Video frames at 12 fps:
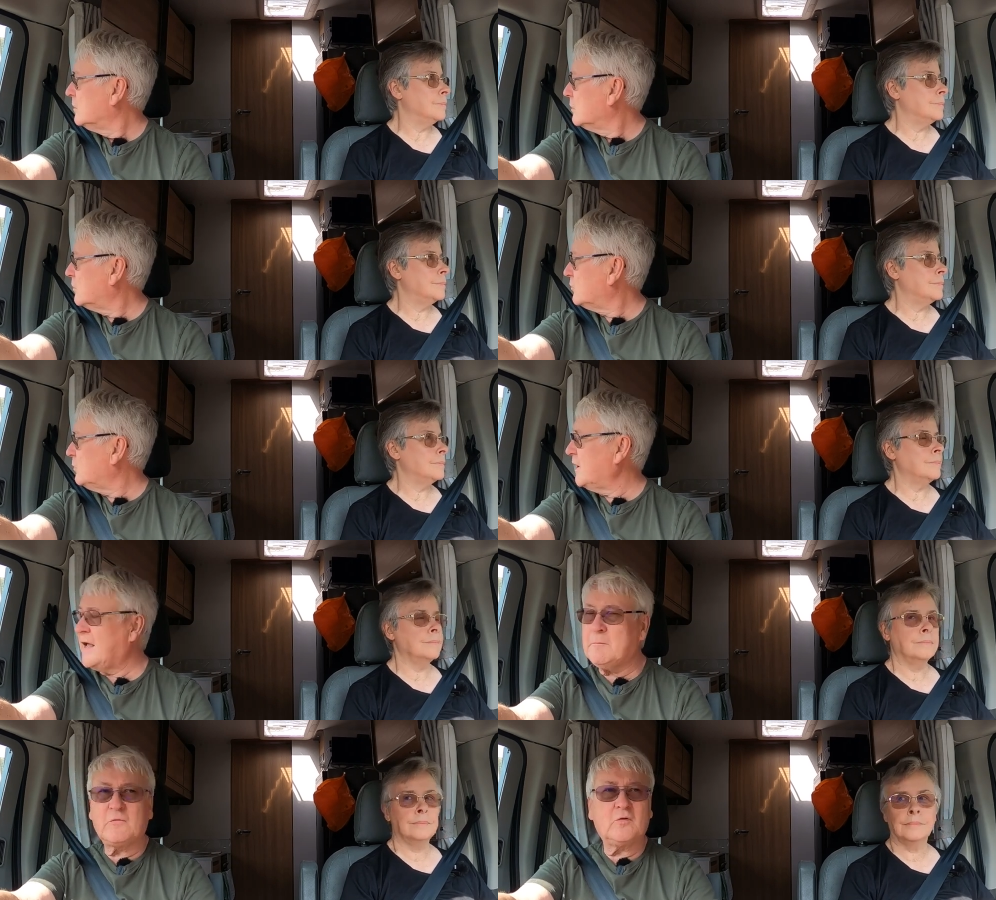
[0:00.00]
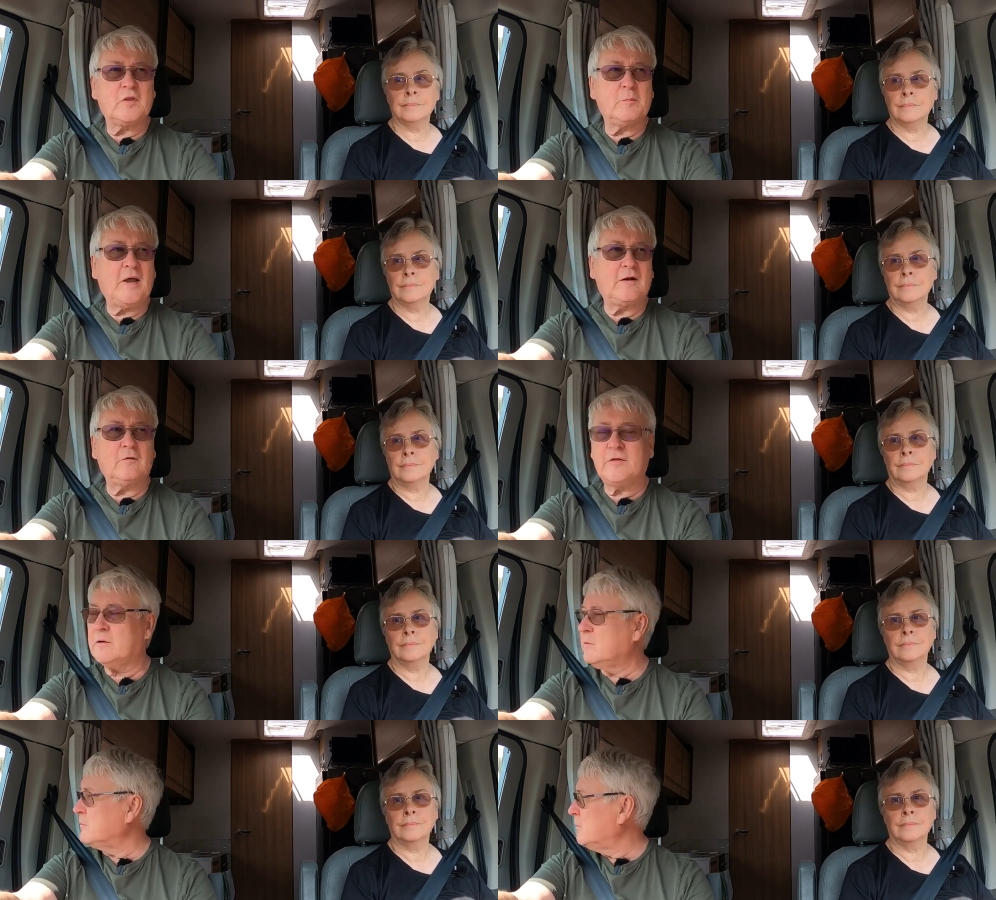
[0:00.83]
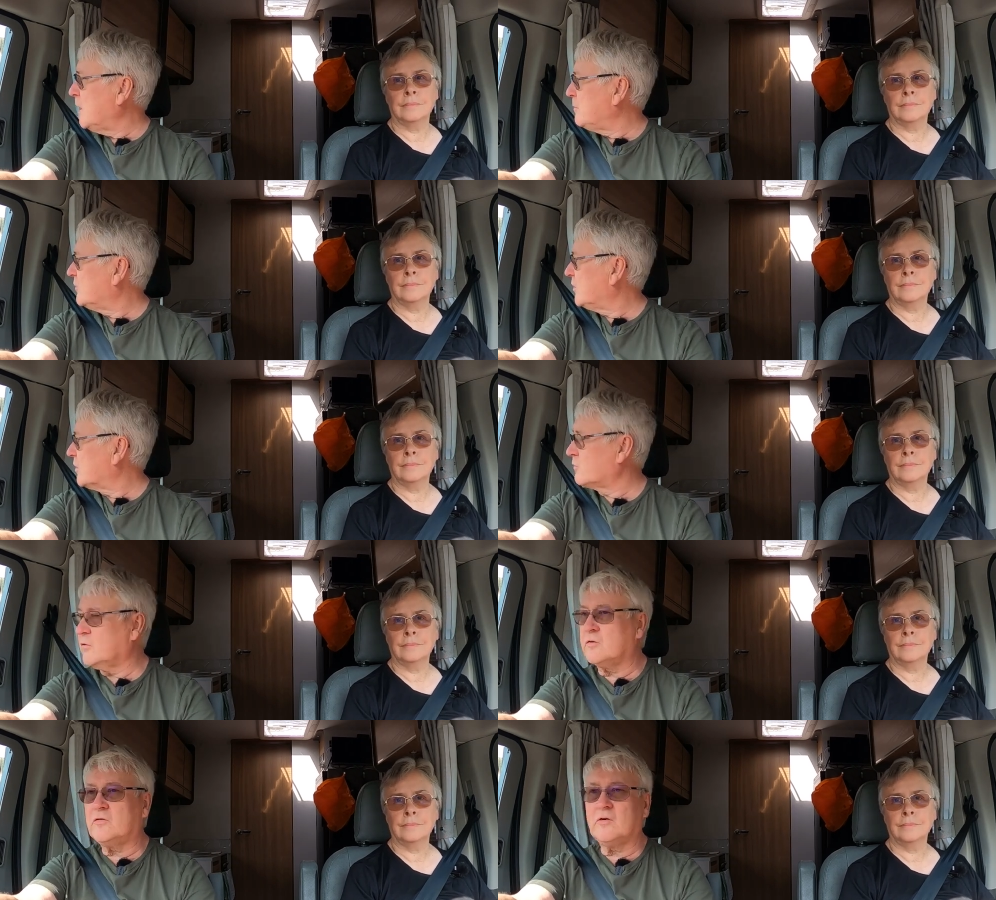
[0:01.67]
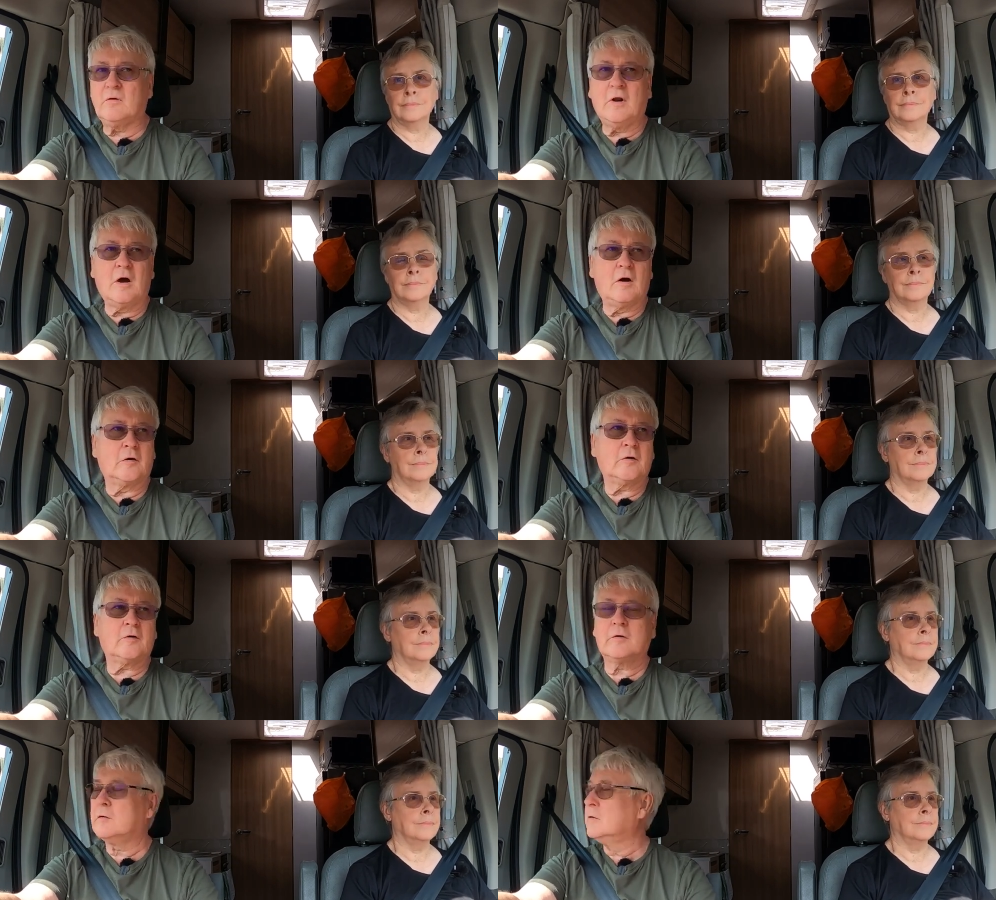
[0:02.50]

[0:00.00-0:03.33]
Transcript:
Speaker 1: Because what happens with the bed, although it might be six foot too long,